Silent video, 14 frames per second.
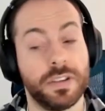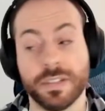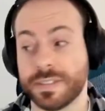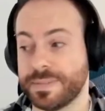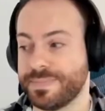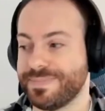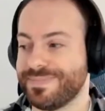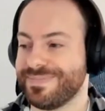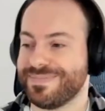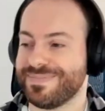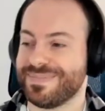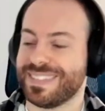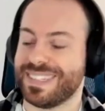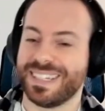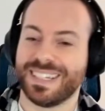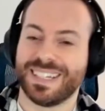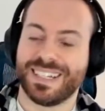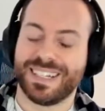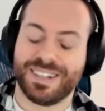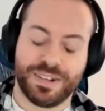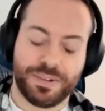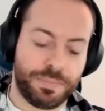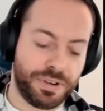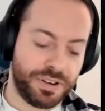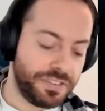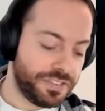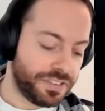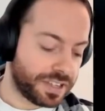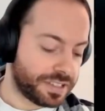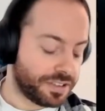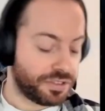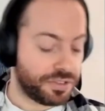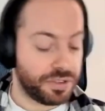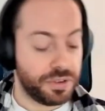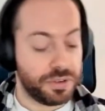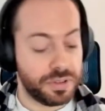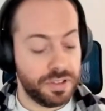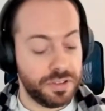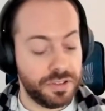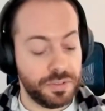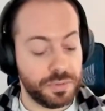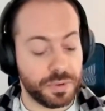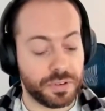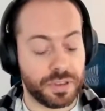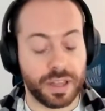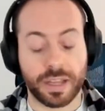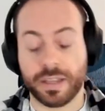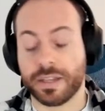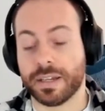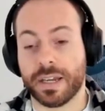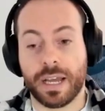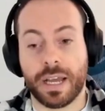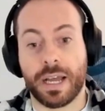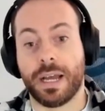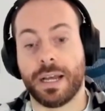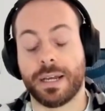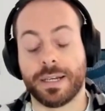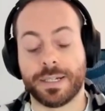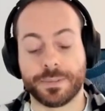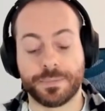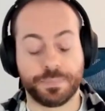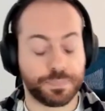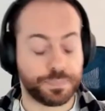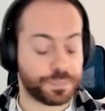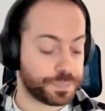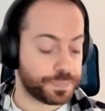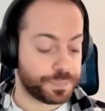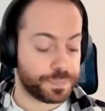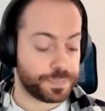Nice, isn't it? Perfect. So this was like an